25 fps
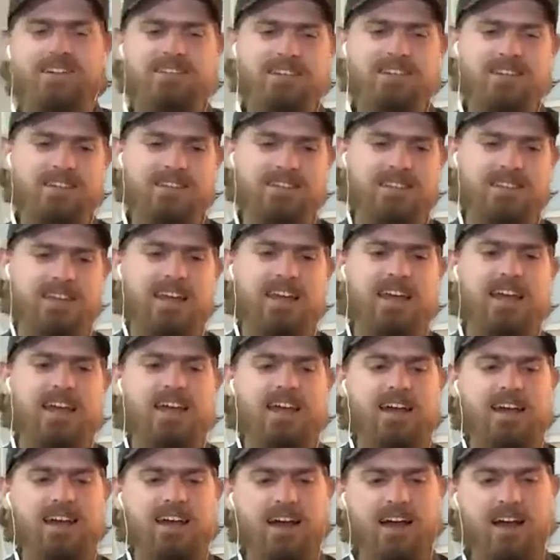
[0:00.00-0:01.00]
It says
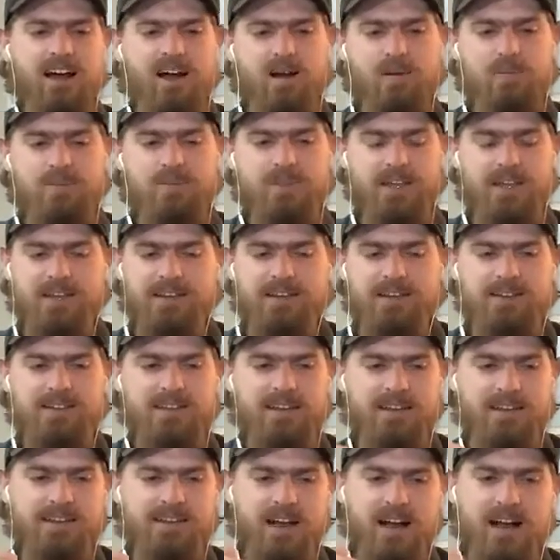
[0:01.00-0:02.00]

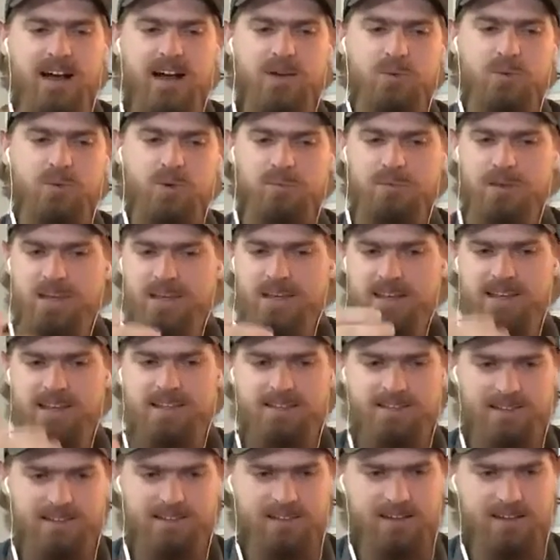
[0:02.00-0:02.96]
that God will be